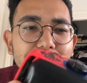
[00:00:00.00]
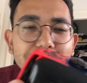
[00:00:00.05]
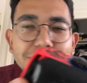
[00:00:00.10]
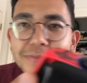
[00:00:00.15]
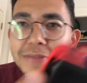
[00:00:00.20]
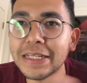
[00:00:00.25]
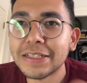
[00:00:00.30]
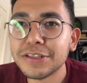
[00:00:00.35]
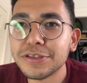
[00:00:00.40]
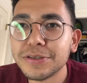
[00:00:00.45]

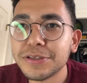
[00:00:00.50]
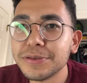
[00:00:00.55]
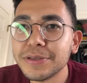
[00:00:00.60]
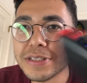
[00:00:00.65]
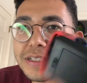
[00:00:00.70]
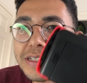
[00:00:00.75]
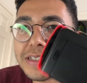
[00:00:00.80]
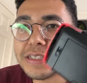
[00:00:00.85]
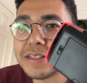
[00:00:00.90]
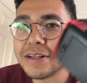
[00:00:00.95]
And so as soon as
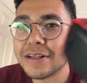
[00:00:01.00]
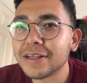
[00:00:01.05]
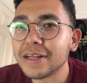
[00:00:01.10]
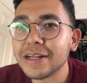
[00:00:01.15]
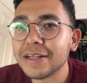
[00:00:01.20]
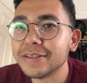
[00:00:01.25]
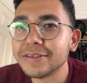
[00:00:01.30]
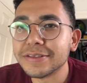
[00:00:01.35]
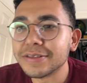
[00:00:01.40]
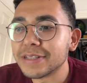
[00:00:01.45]
I saw it, I
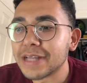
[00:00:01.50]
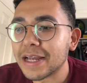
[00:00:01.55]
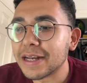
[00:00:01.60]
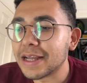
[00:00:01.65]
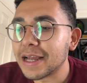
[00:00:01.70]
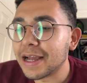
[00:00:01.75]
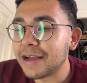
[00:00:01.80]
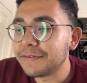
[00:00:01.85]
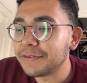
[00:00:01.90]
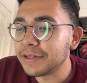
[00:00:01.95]
just had to
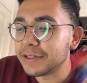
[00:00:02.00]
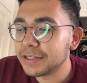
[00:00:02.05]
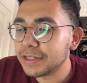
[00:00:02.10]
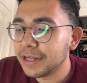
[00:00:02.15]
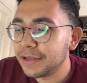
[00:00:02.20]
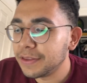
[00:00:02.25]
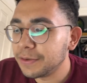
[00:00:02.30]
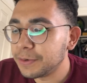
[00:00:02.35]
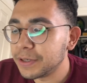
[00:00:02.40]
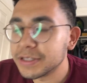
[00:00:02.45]
have it.
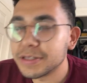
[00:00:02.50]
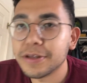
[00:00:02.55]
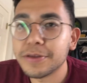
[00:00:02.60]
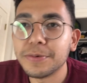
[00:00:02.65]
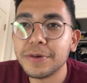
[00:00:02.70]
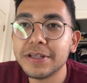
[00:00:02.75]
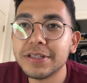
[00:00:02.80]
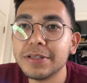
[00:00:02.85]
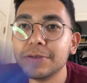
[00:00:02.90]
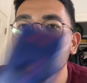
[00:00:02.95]
And then when I saw the
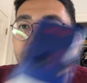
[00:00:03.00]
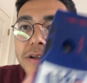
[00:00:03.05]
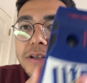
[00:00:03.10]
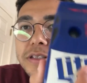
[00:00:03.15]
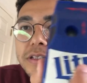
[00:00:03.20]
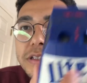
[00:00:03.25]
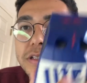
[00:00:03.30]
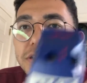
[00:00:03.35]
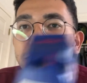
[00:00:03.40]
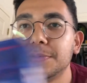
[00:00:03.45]
Rusty Wallace,
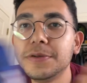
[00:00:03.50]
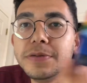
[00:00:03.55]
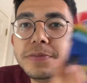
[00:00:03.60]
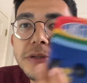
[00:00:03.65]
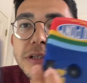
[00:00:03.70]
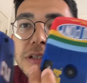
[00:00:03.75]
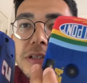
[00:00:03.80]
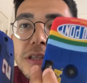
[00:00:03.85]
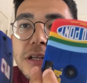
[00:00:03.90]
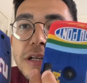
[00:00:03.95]
these are pretty
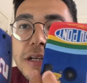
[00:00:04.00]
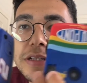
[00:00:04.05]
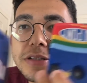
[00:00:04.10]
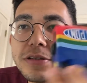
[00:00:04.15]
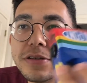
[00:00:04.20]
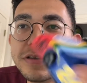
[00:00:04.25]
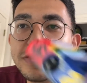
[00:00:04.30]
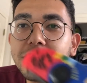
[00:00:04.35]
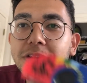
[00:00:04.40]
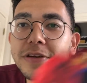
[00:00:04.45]
much the
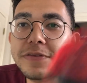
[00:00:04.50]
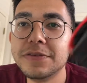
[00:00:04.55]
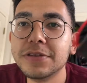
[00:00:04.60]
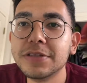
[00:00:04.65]
NASCAR drivers